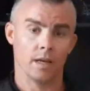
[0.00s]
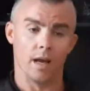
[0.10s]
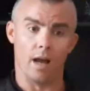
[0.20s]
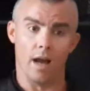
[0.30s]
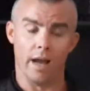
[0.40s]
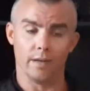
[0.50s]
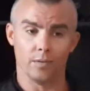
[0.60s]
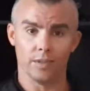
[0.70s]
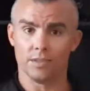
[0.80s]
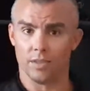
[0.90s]
I know
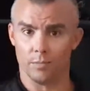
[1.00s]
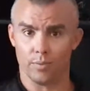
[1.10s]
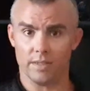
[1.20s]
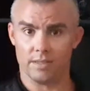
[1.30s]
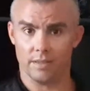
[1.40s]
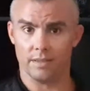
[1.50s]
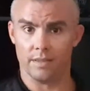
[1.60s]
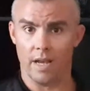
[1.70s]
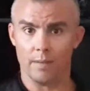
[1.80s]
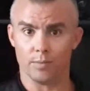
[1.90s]
these are unprecedented
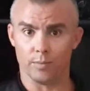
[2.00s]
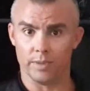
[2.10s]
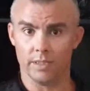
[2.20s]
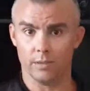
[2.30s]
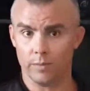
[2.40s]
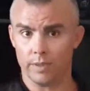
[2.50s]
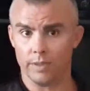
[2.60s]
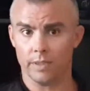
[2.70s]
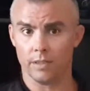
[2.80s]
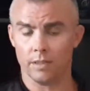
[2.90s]
times we're dealing with
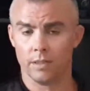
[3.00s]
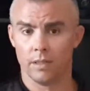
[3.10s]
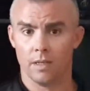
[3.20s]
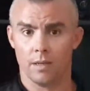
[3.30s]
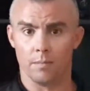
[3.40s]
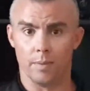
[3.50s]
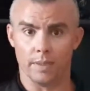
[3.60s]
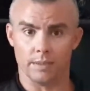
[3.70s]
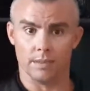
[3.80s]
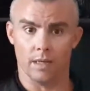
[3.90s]
here,
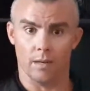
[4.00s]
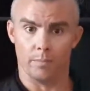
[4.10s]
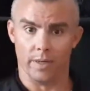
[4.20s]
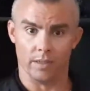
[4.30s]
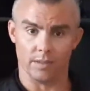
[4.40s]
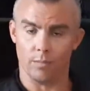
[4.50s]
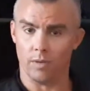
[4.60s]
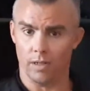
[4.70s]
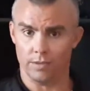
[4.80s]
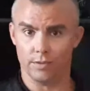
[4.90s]
but parents, I want
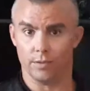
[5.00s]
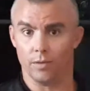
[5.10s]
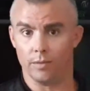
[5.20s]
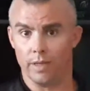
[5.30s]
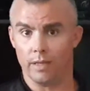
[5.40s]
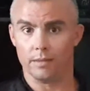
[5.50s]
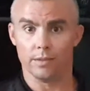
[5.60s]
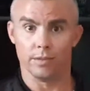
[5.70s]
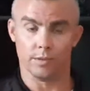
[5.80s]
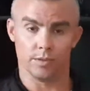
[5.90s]
to let you know that
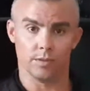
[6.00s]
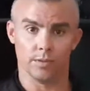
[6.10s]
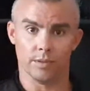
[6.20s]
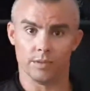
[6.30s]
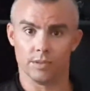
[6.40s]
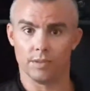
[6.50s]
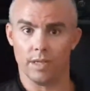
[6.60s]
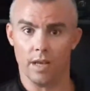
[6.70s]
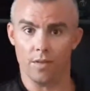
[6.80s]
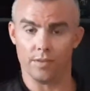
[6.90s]
your students'
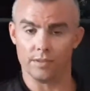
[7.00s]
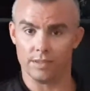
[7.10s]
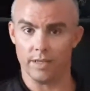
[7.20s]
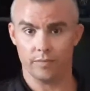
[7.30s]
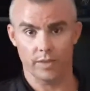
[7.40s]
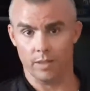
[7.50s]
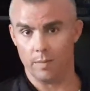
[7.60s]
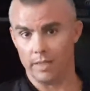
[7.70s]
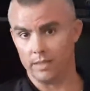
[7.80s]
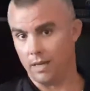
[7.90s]
health and safety are
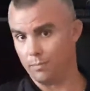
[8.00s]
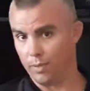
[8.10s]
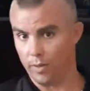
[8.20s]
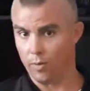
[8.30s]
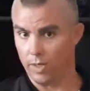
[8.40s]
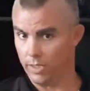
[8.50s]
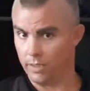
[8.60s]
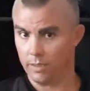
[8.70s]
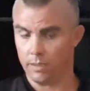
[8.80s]
my top priority.